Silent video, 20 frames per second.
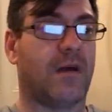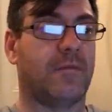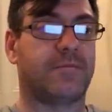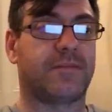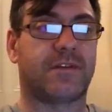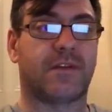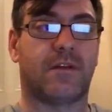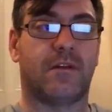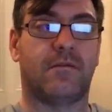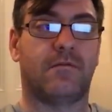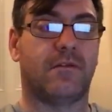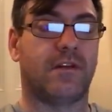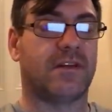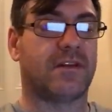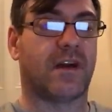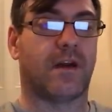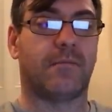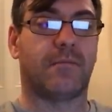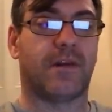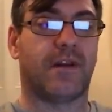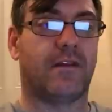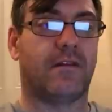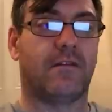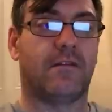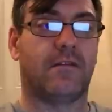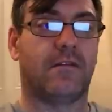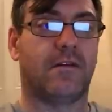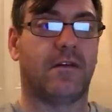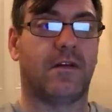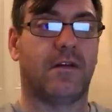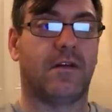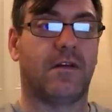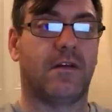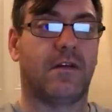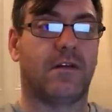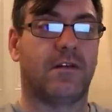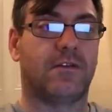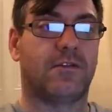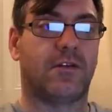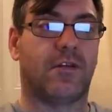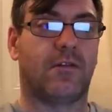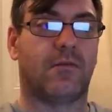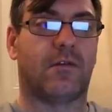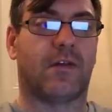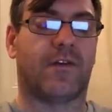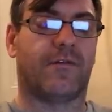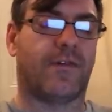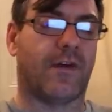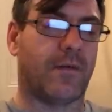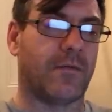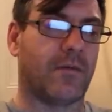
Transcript: Absolutely tamping. Do you know what,